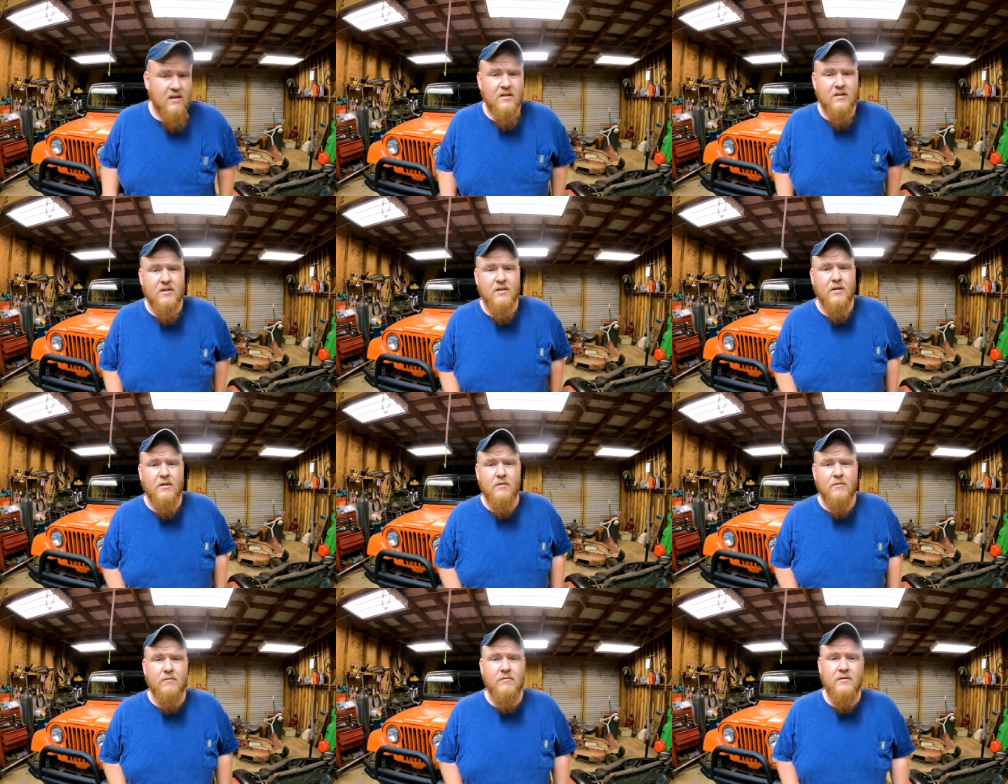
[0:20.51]

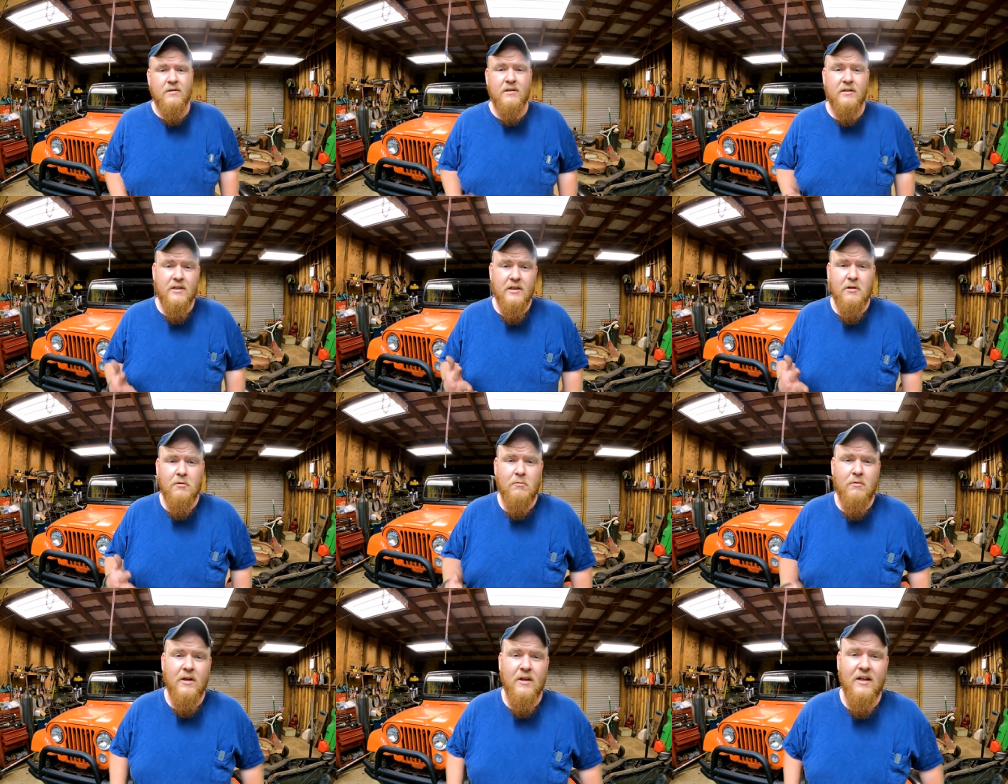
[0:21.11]
So,
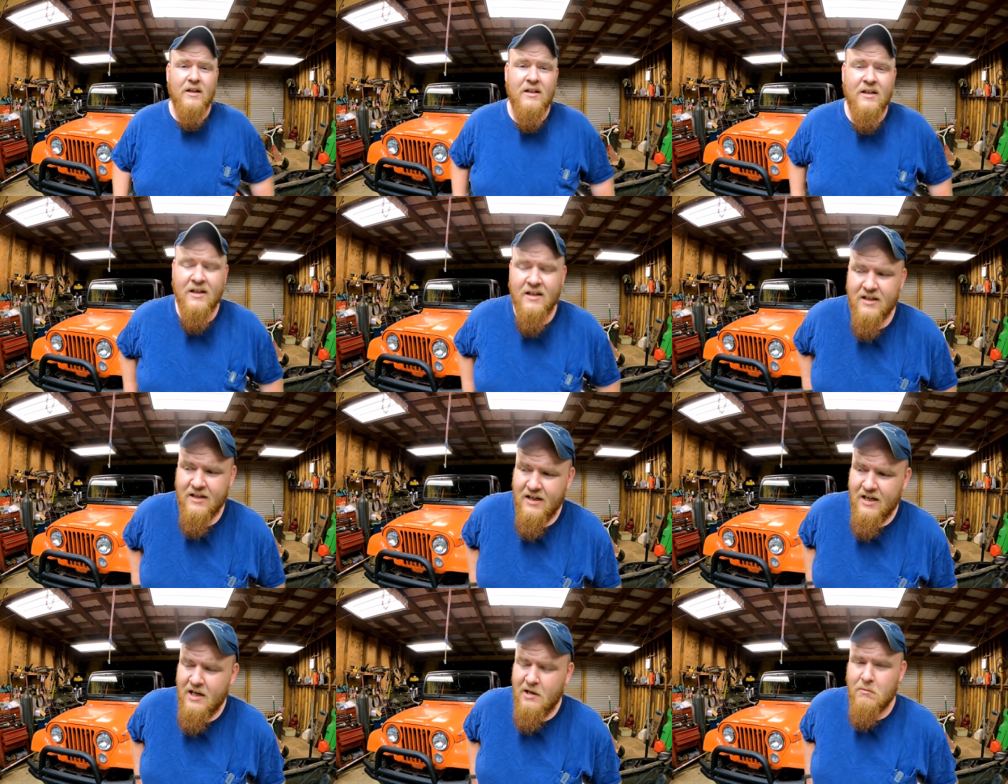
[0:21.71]
deal with
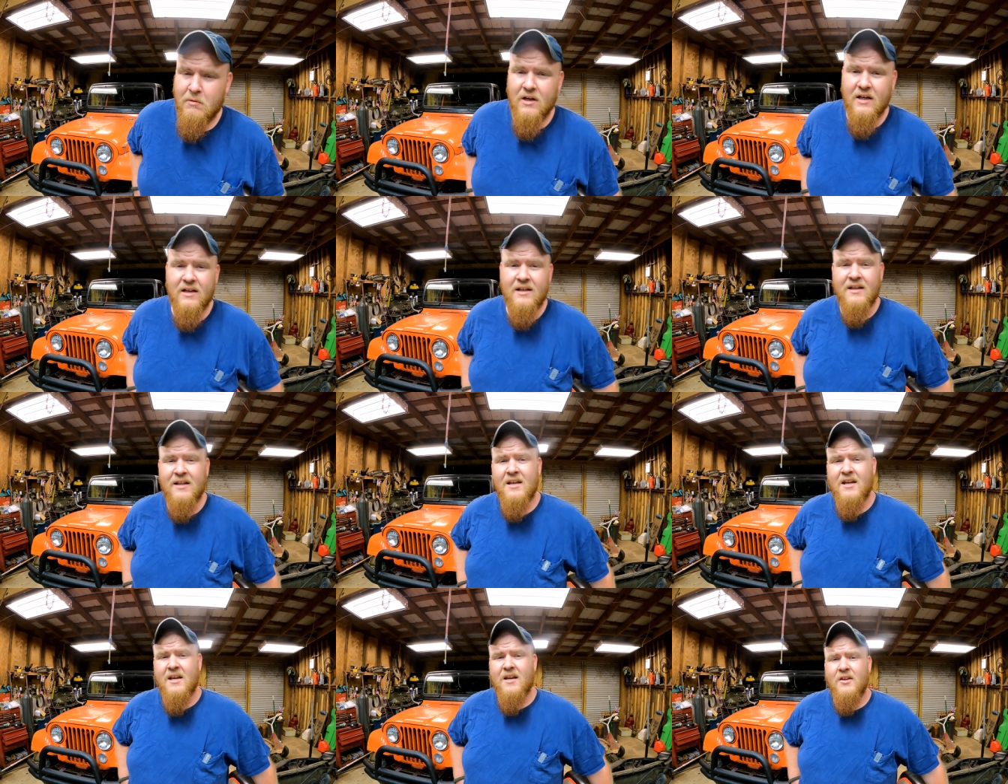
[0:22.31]
it. Anyway,
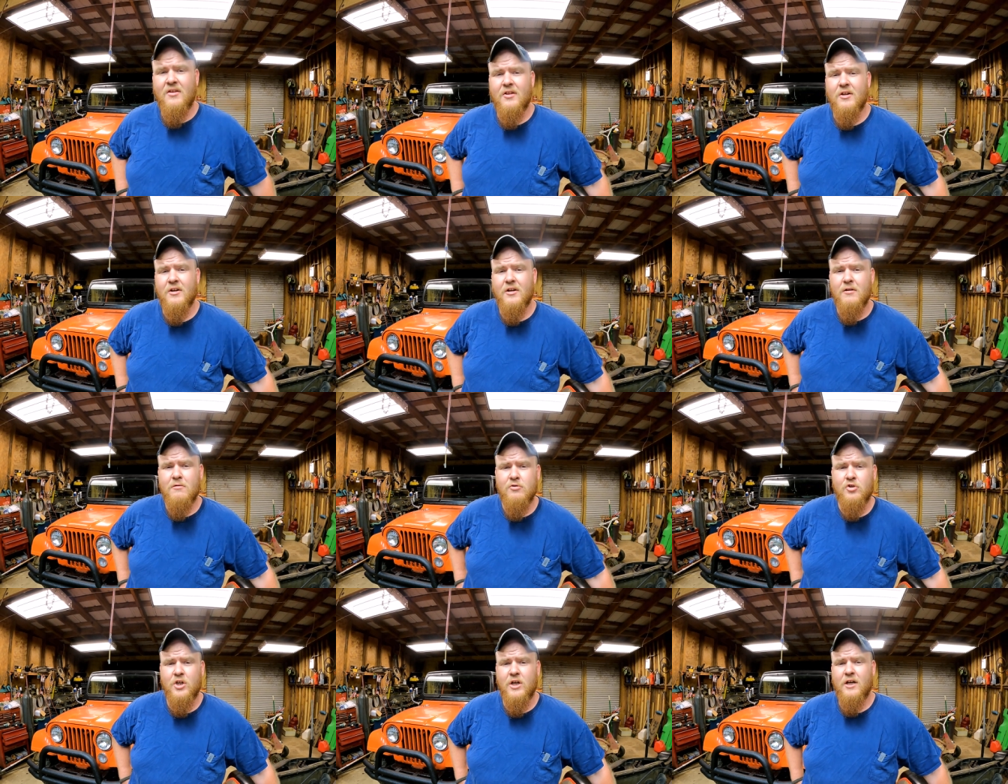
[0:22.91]
the
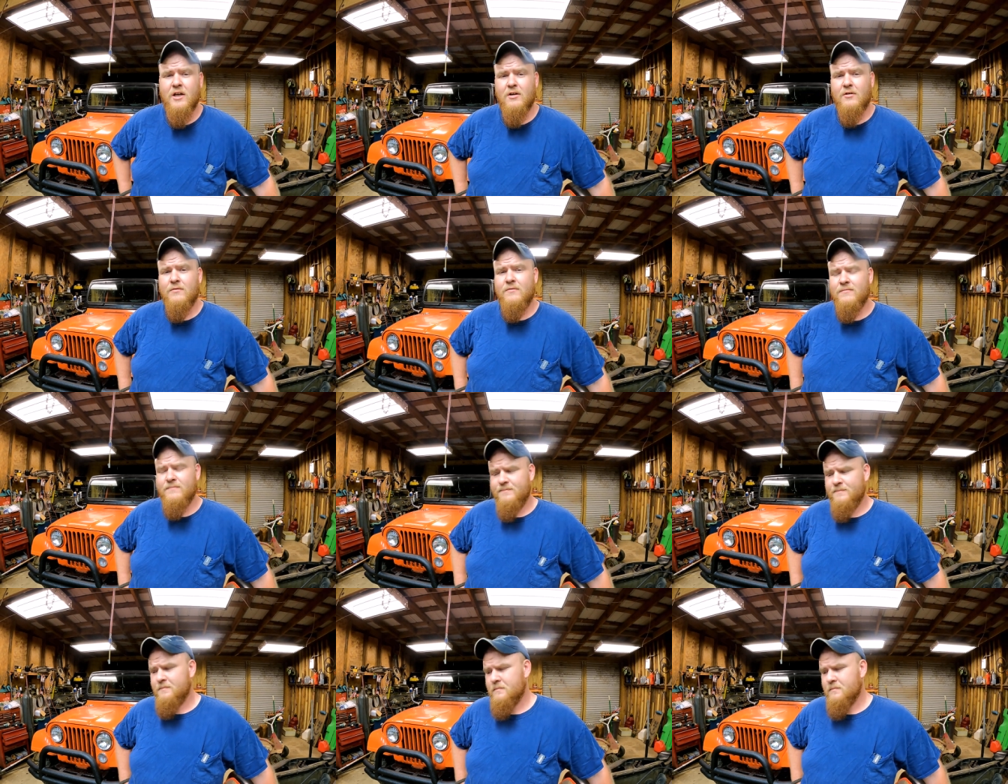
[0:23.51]
new channel